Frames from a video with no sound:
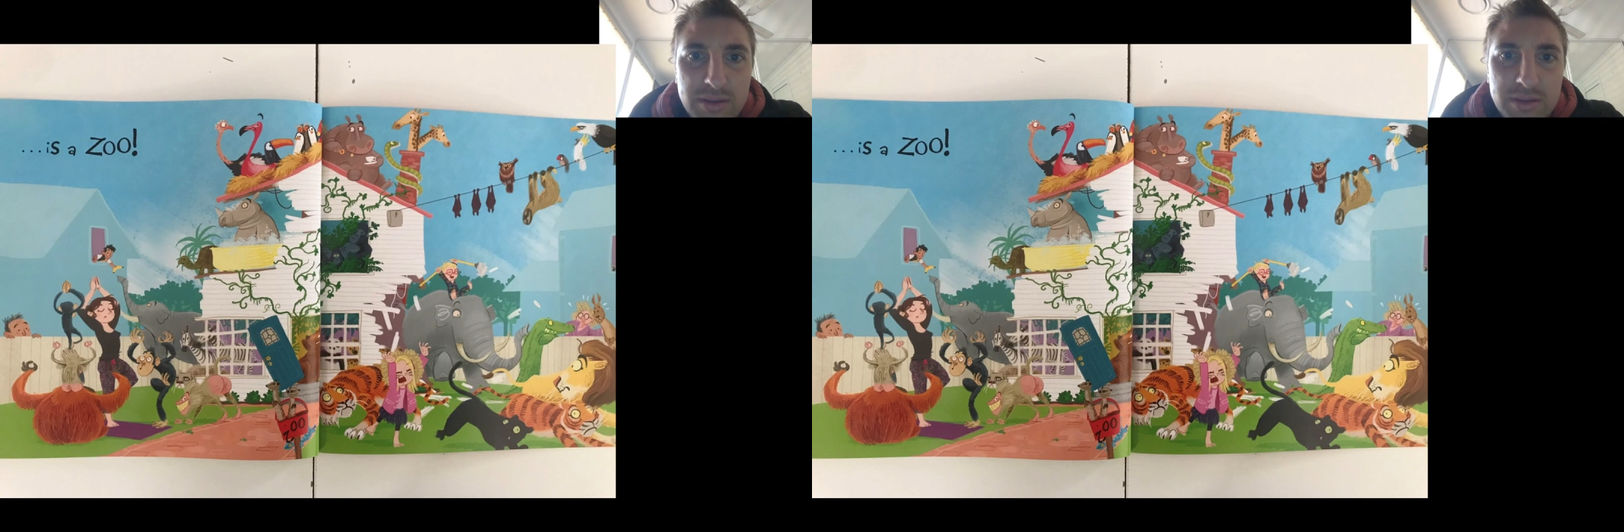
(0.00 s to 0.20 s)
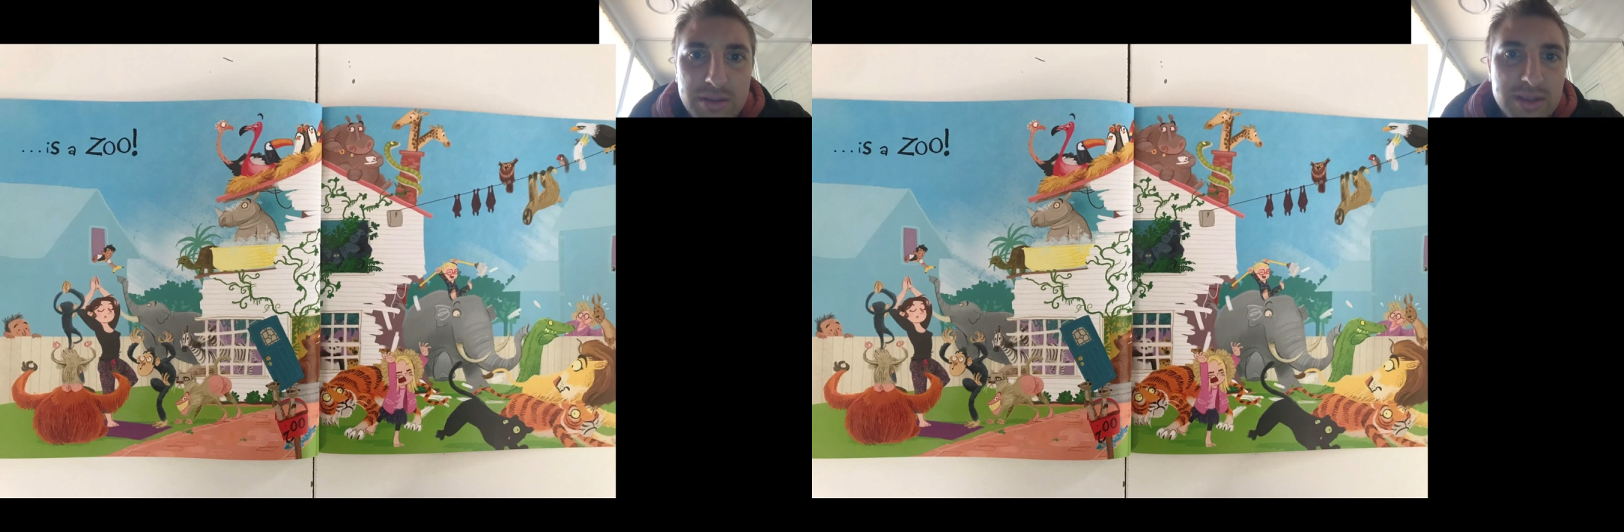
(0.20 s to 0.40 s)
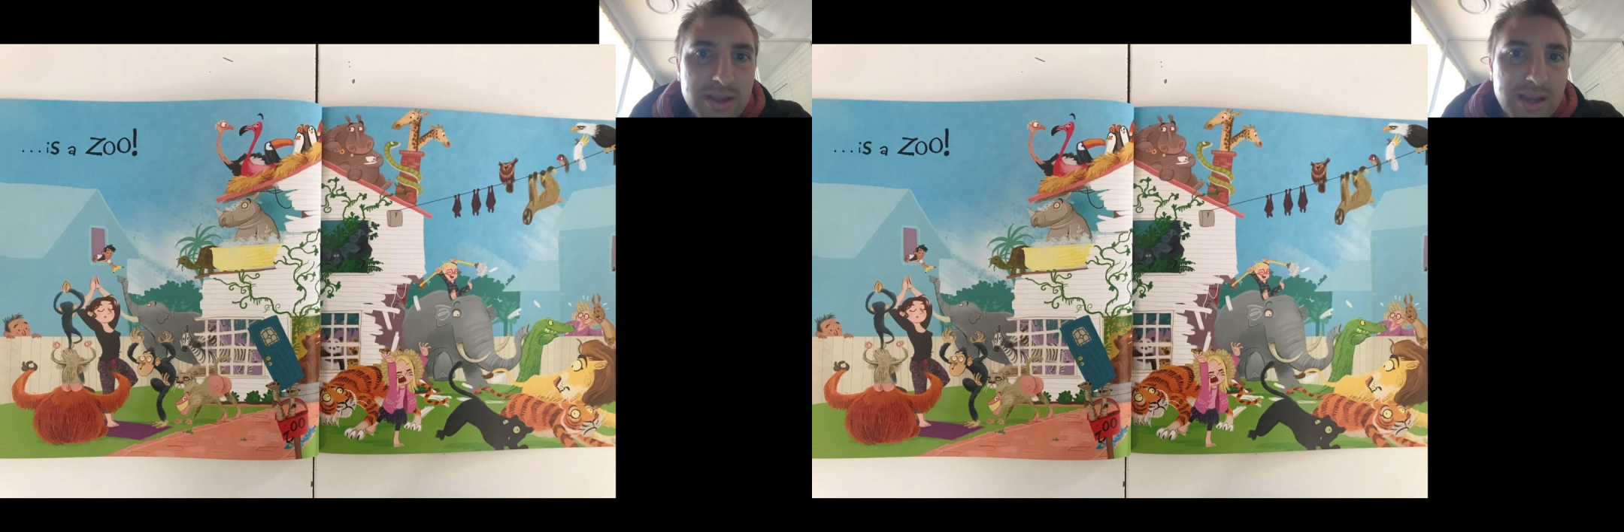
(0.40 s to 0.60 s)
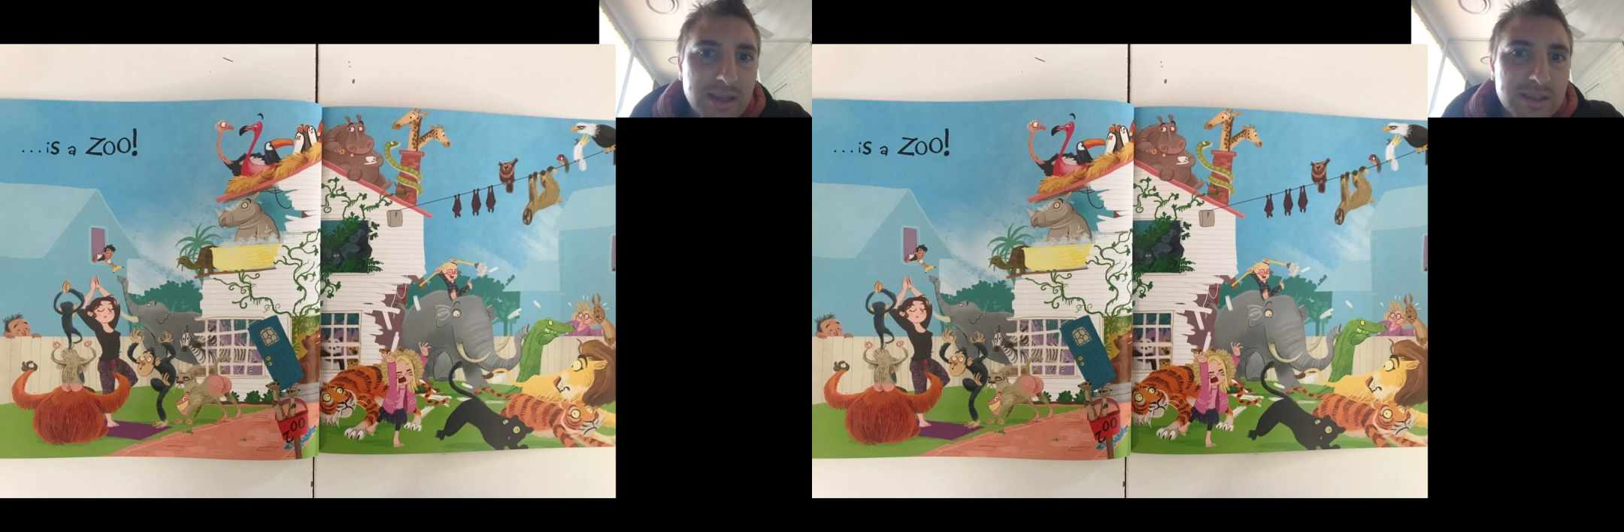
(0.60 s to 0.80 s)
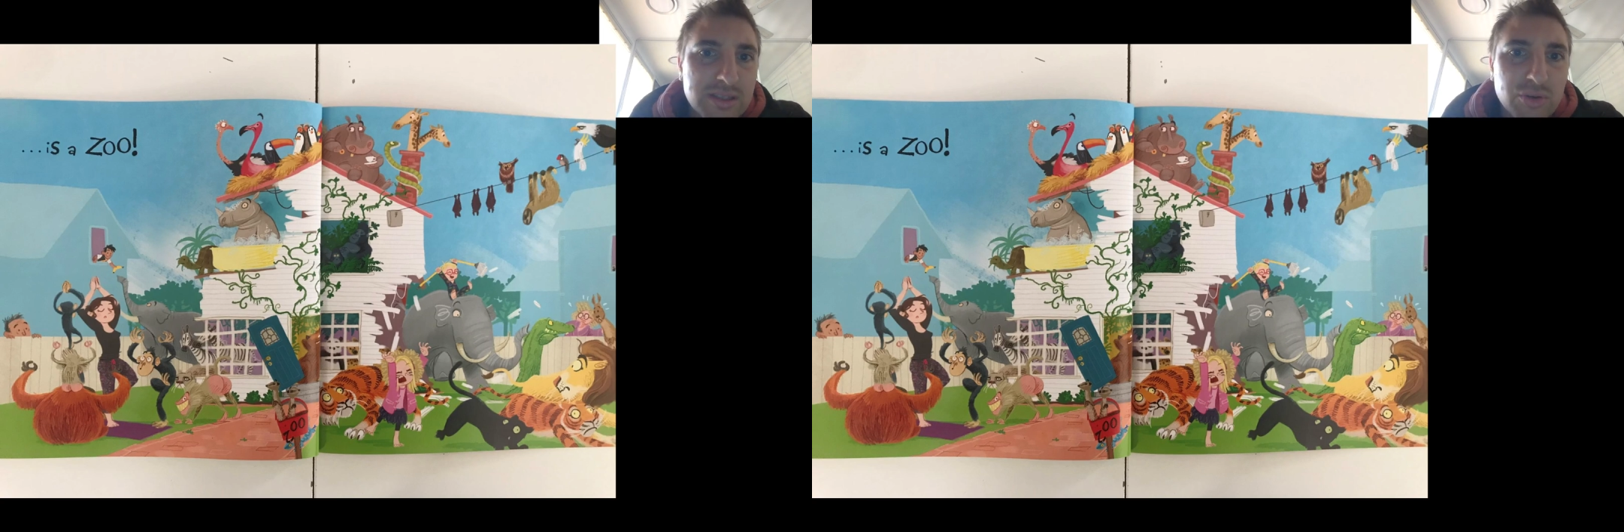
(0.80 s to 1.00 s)

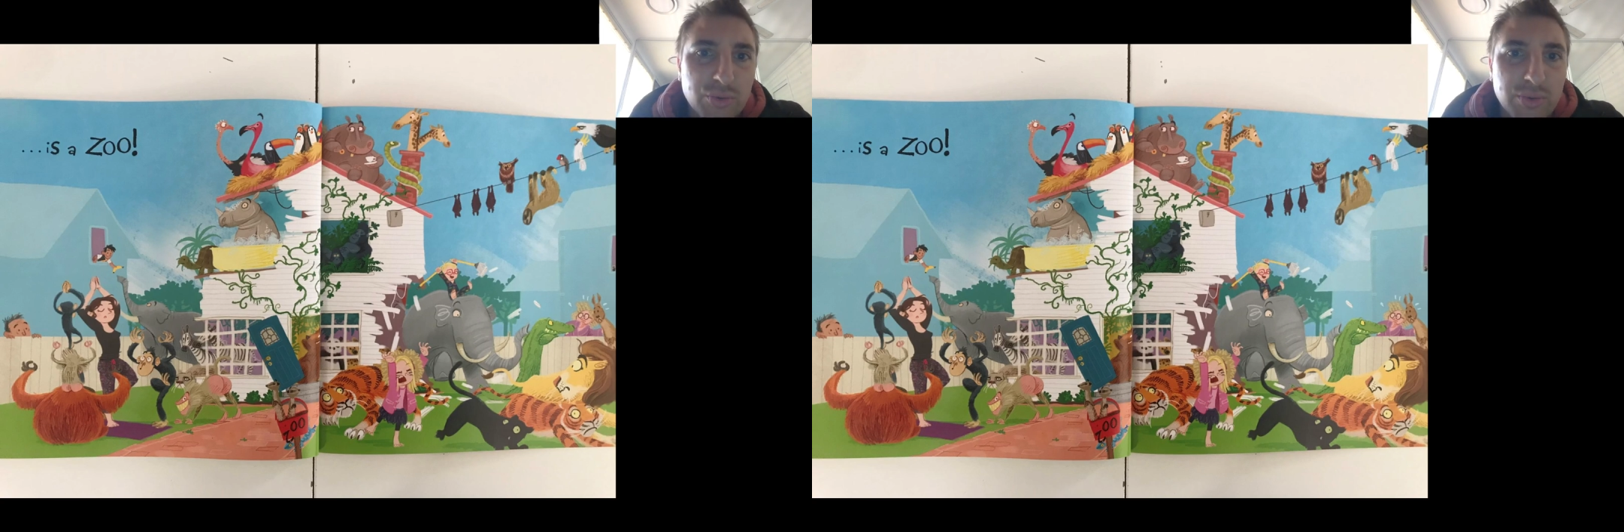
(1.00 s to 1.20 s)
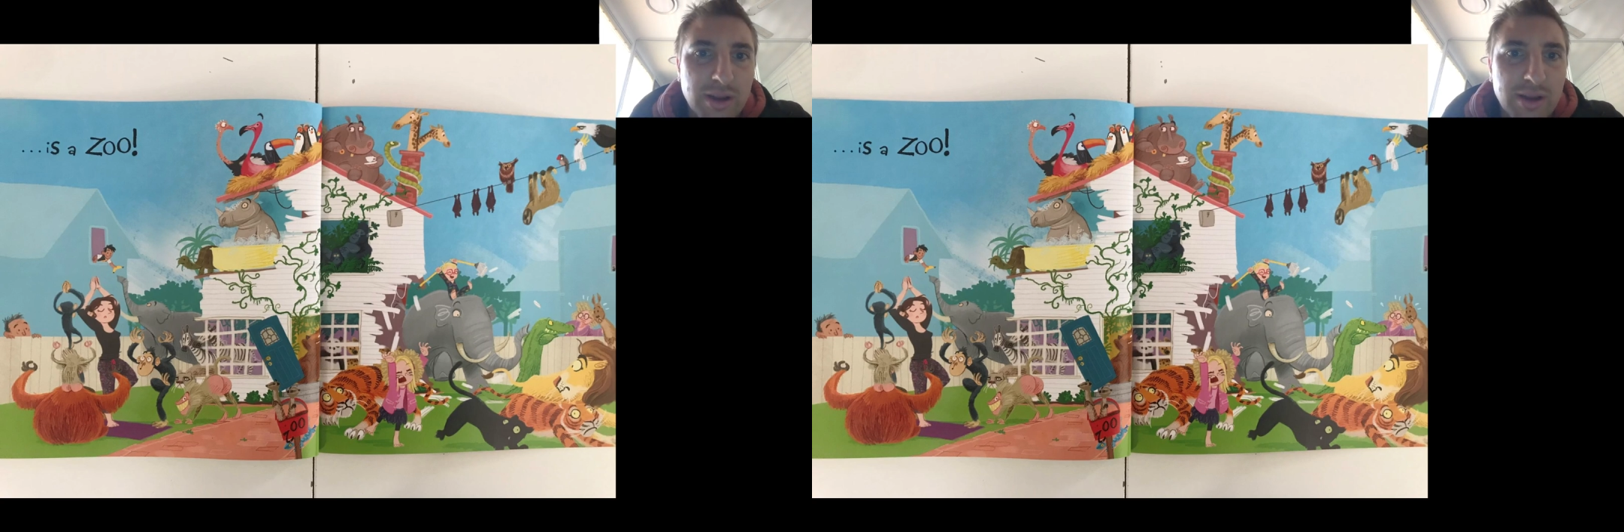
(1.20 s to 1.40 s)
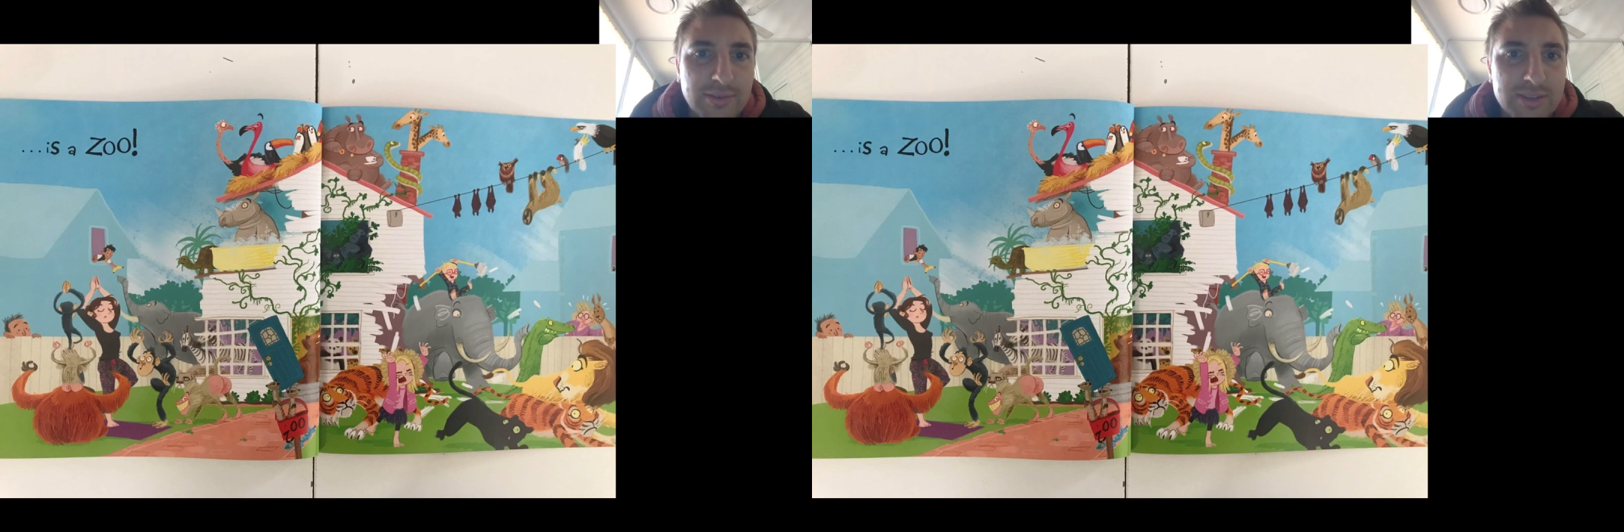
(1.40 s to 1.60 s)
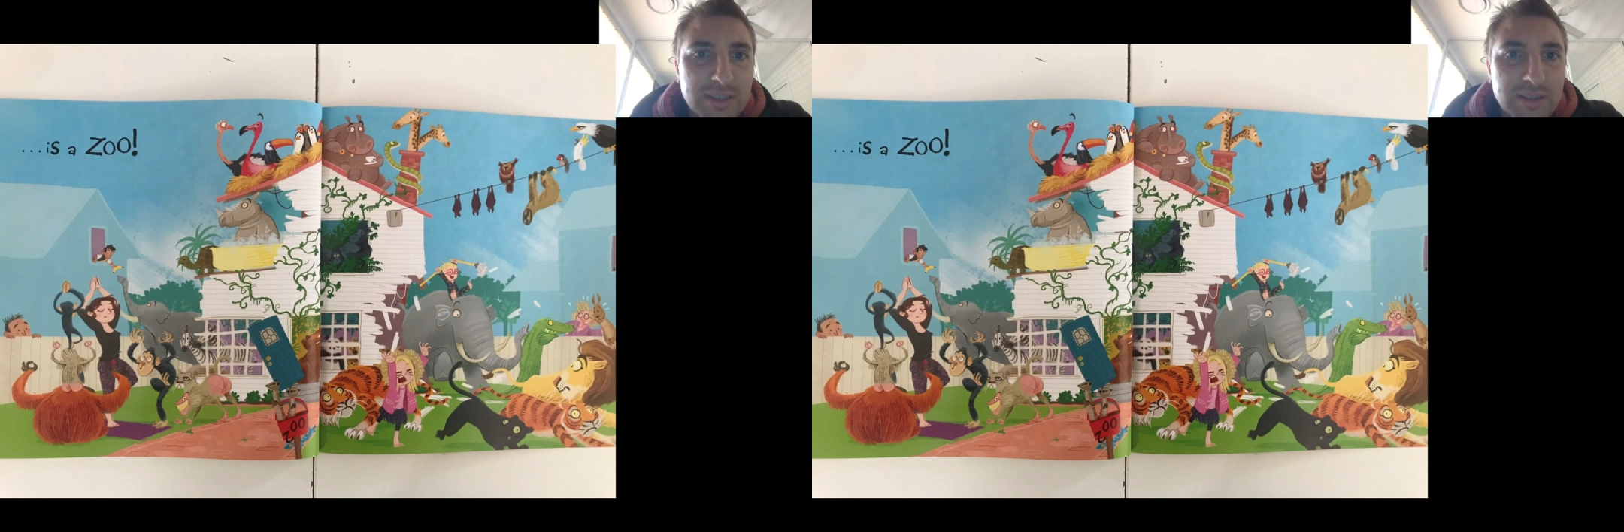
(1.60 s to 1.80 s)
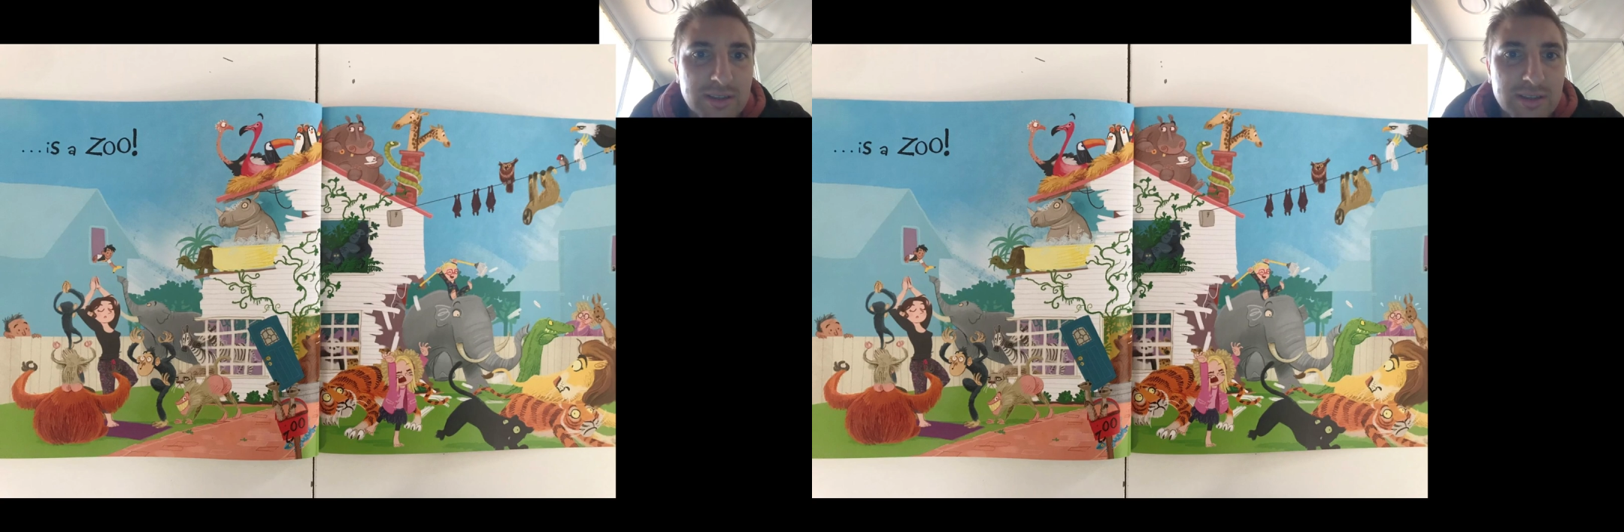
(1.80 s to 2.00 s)
snakes, giraffes.